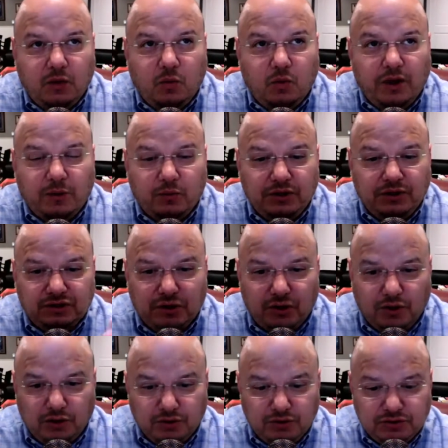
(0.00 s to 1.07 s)
When we
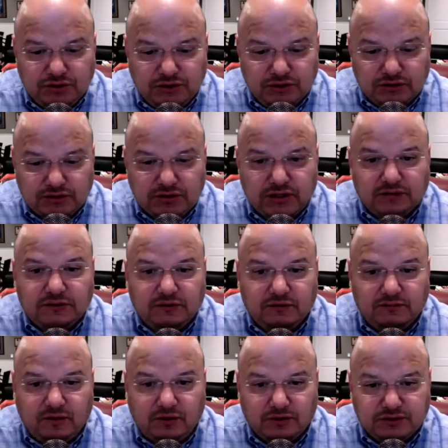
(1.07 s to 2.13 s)
start losing a sense
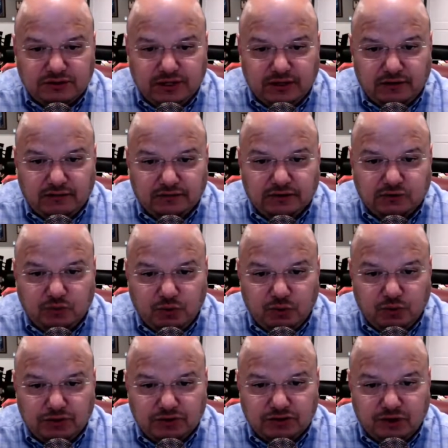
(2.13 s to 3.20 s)
of ourselves is when
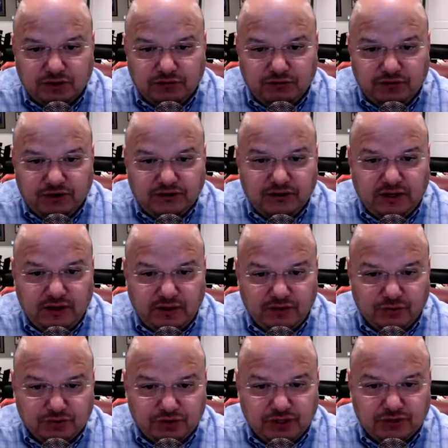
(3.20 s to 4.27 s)
we start to fixate on
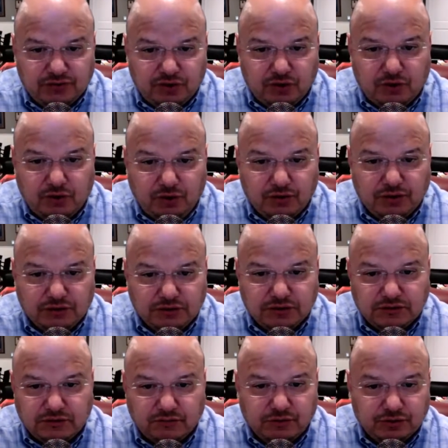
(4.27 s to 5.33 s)
those external
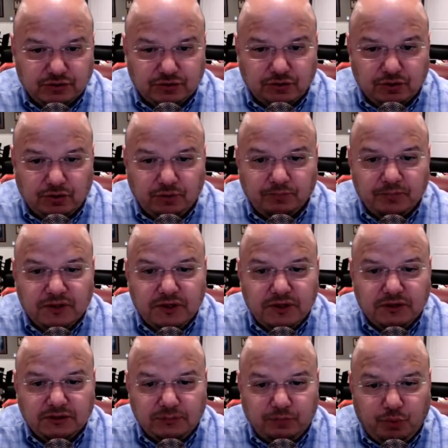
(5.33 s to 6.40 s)
locuses of control.
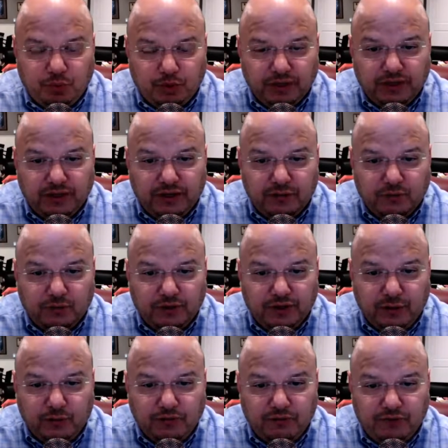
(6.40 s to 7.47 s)
It's important that
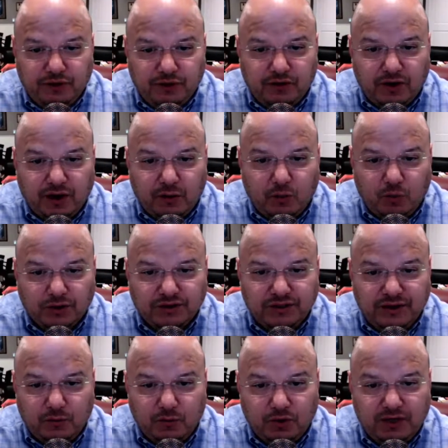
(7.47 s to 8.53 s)
we figure out
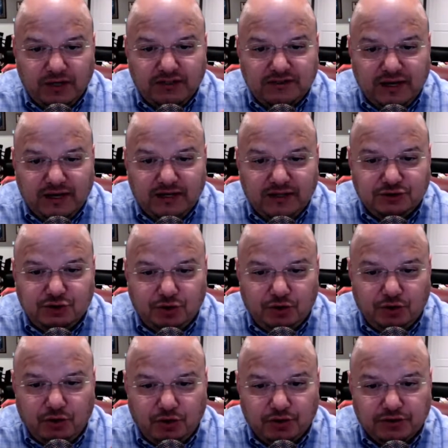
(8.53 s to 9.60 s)
what is that
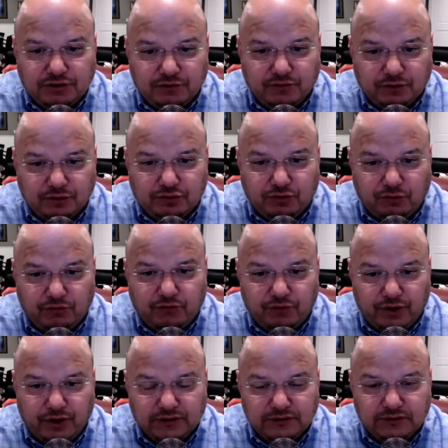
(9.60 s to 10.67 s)
internal locus of control
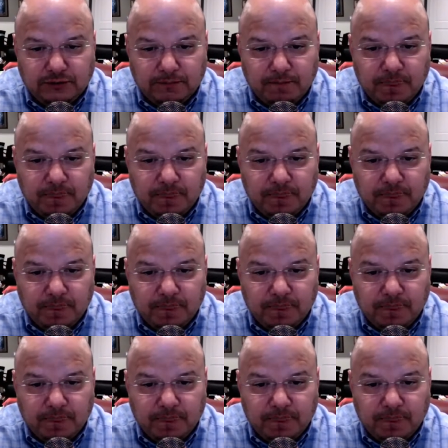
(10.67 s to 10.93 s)
for us.